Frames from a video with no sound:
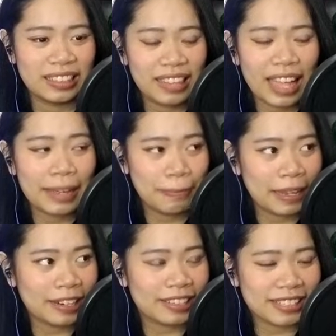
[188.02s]
Lie
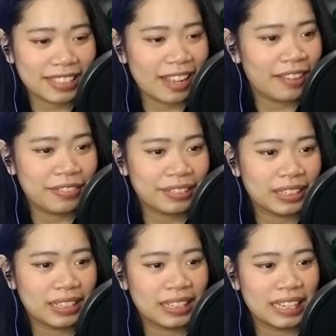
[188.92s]
better, self!
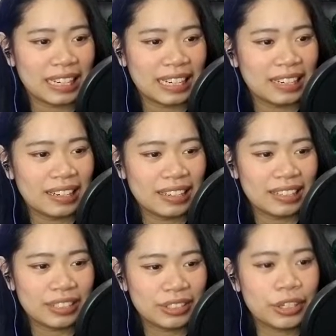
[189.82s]

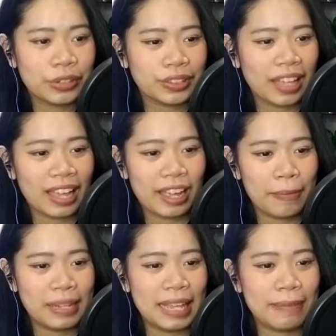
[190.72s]
Shoot! I got
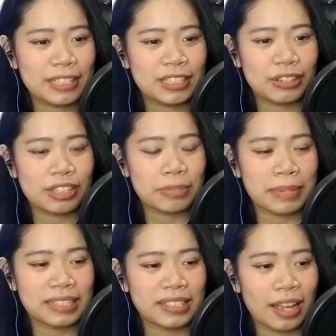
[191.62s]
my lame excuses
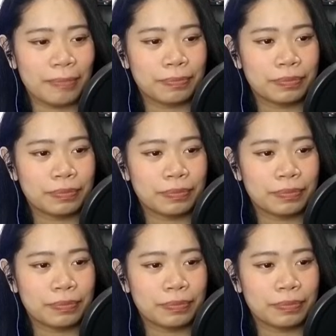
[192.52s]
mixed up.